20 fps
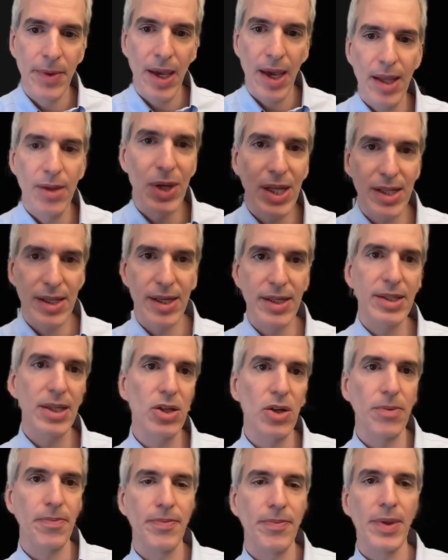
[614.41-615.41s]
And then we click
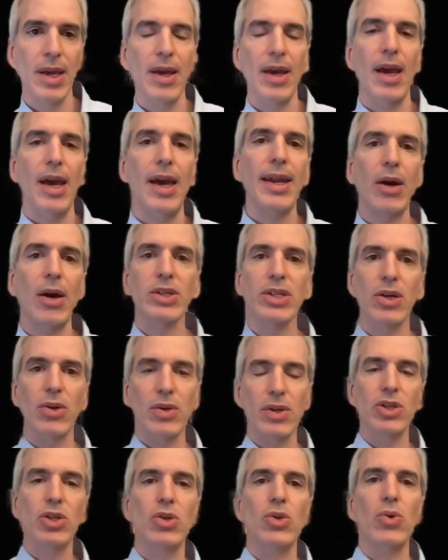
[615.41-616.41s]
continue. And now it's
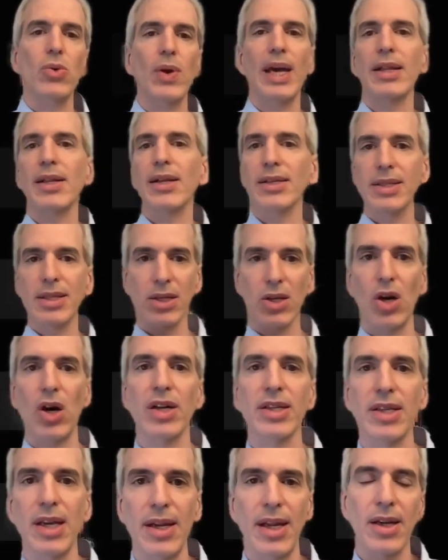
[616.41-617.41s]
going to analyze this
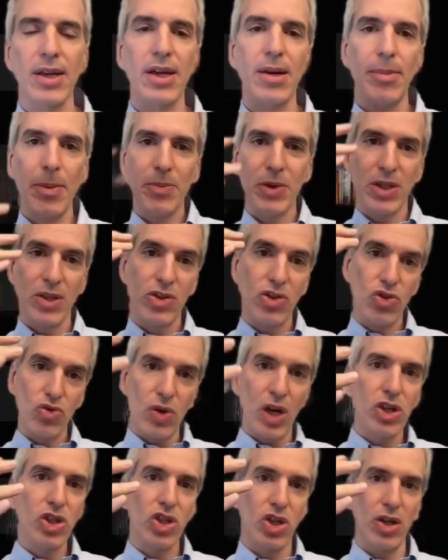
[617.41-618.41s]
content and come up with a
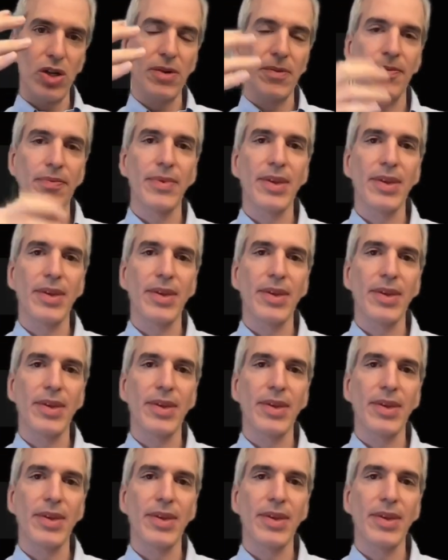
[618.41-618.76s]
structure.